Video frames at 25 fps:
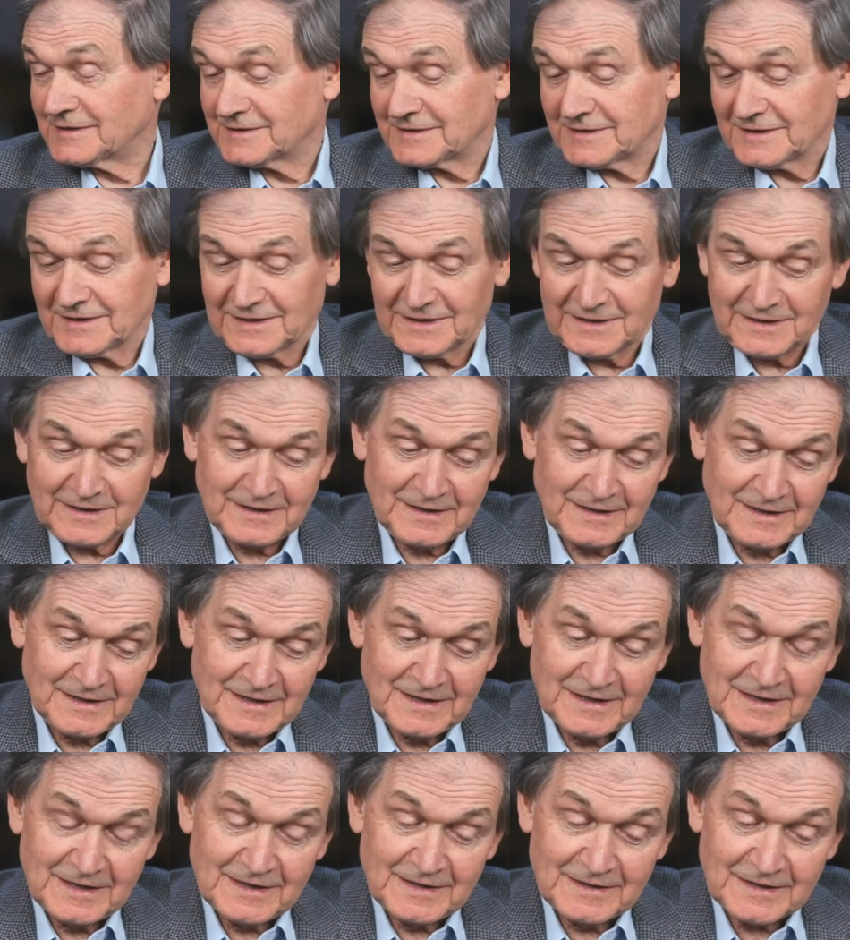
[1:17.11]

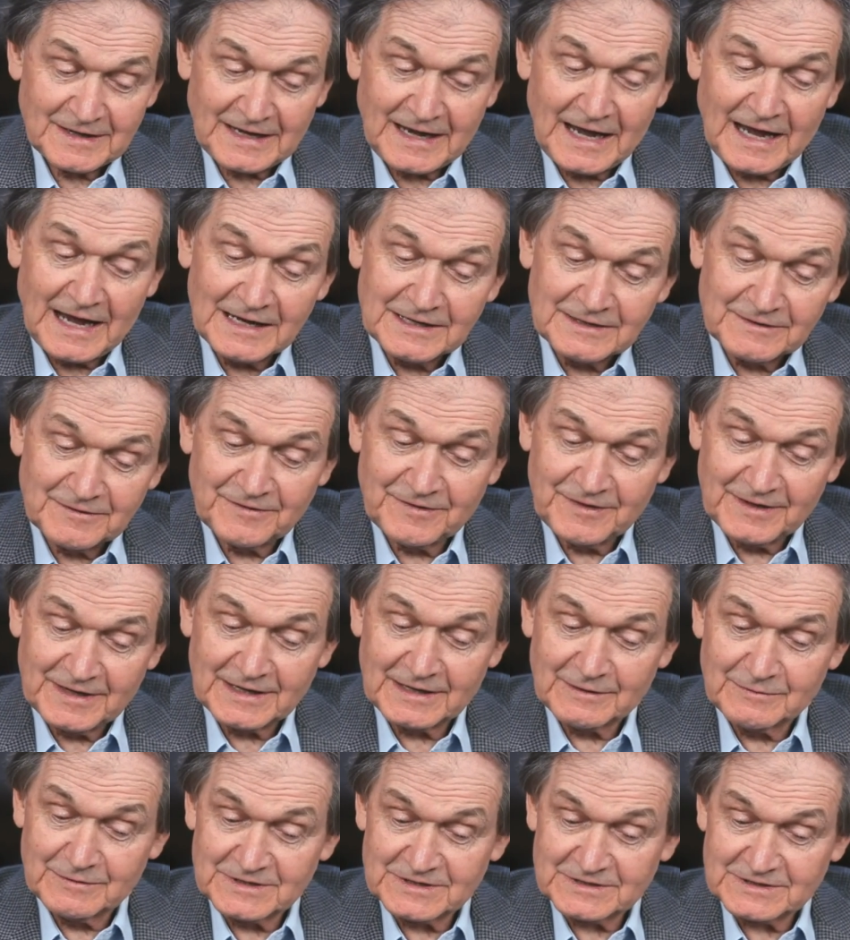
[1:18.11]
the kind of
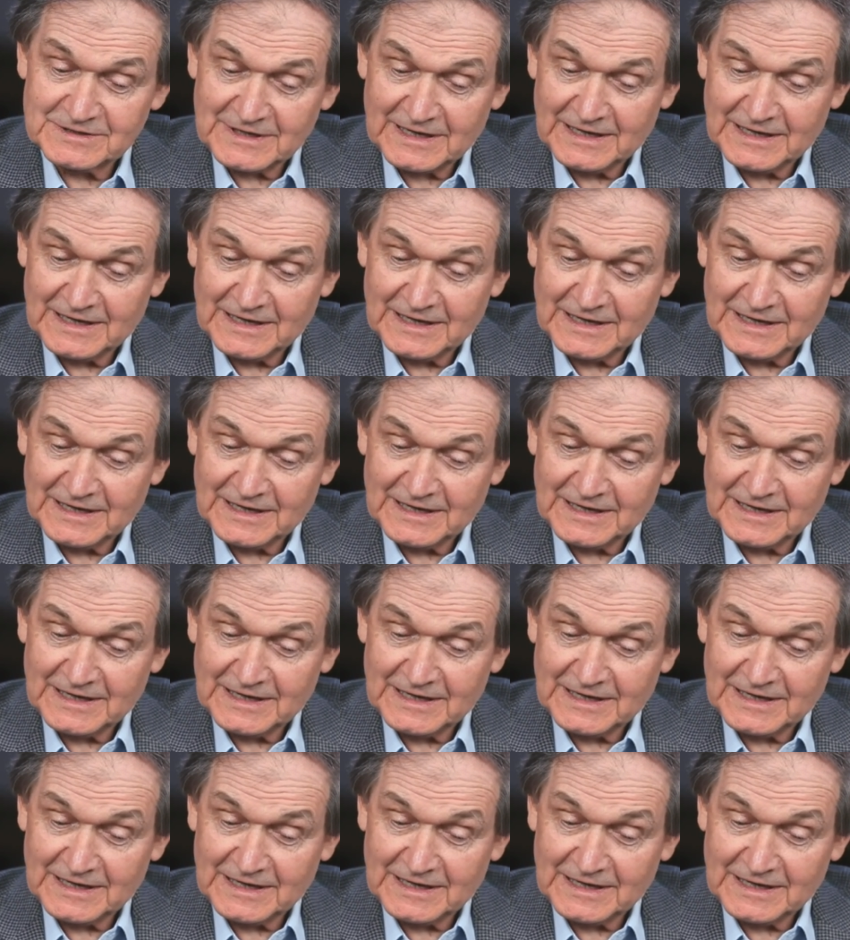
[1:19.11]
thing which